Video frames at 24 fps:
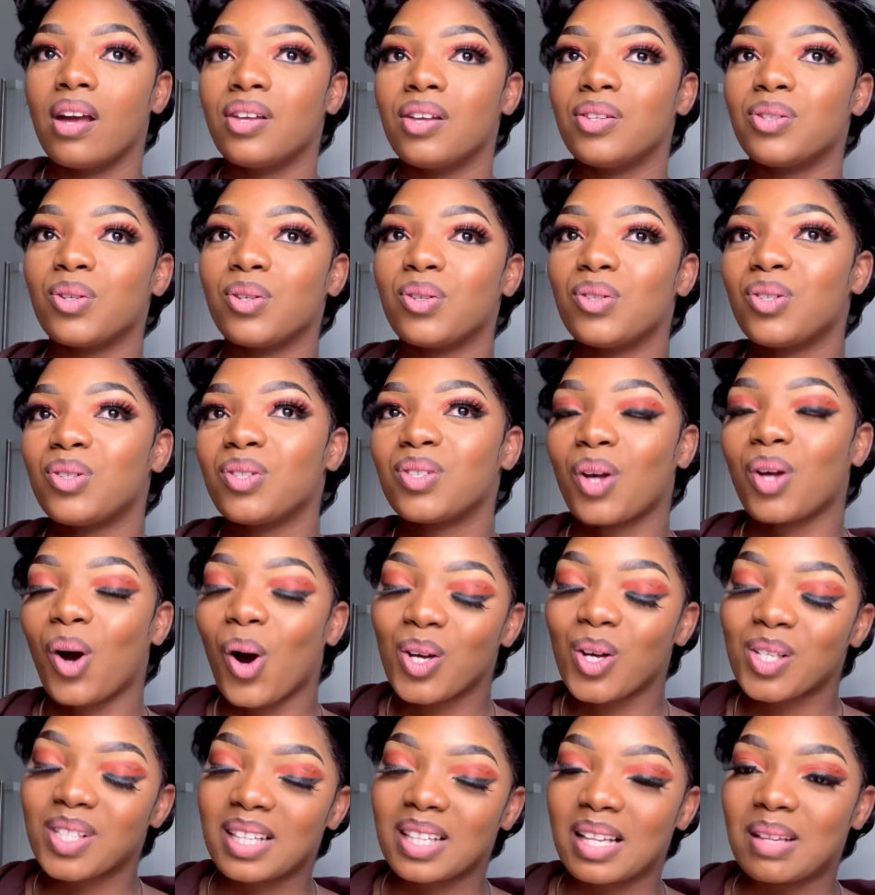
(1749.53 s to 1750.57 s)
So just
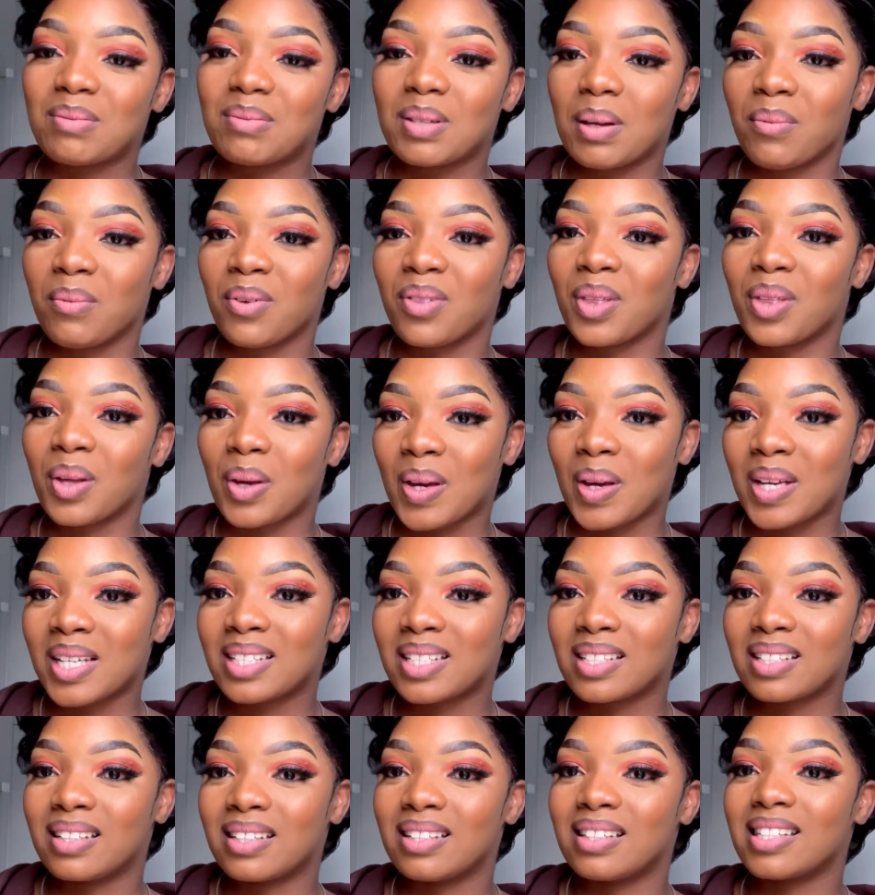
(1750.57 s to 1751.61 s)
ask them some of the
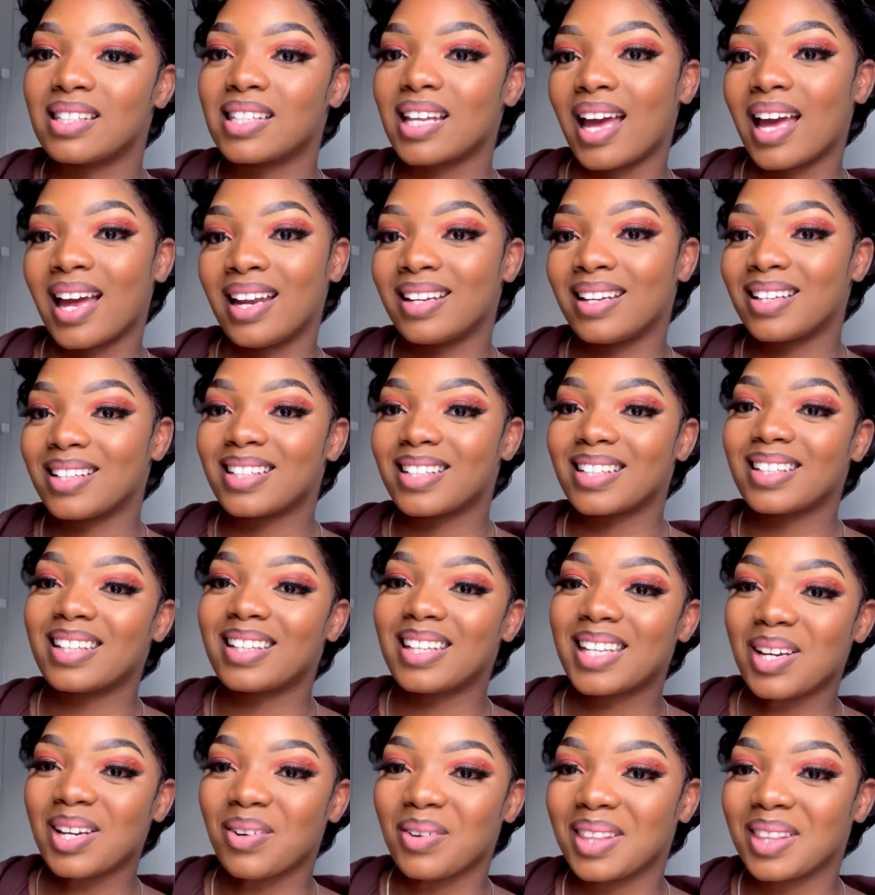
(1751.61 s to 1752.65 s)
questions and
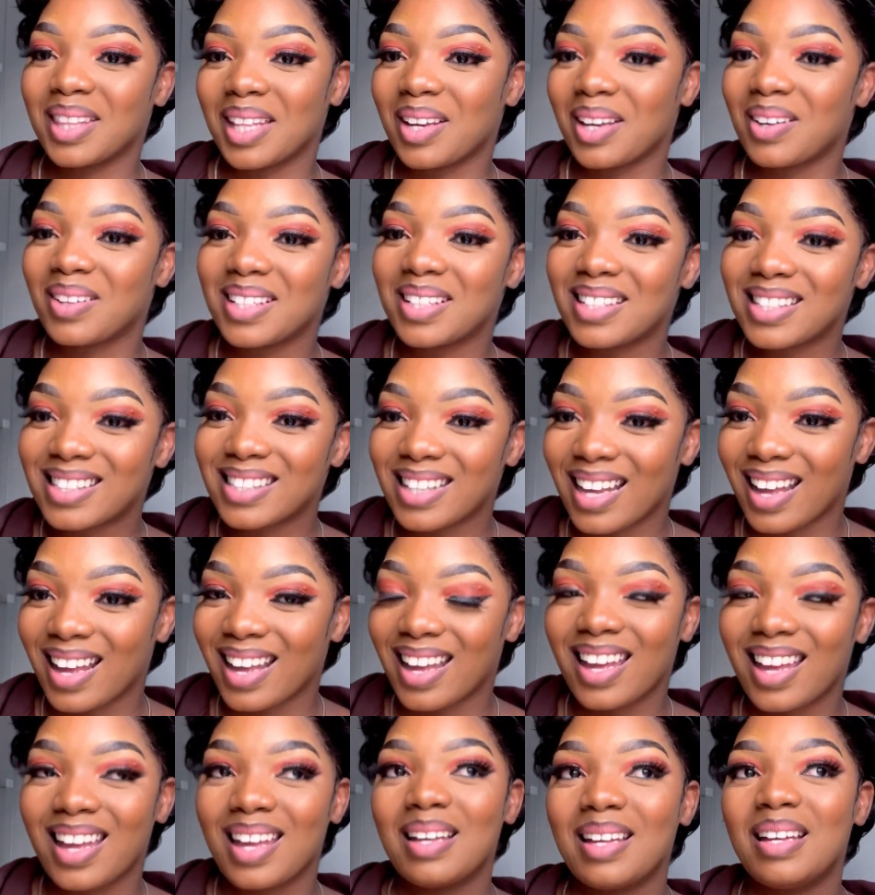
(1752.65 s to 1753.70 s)
hear what they're gonna say.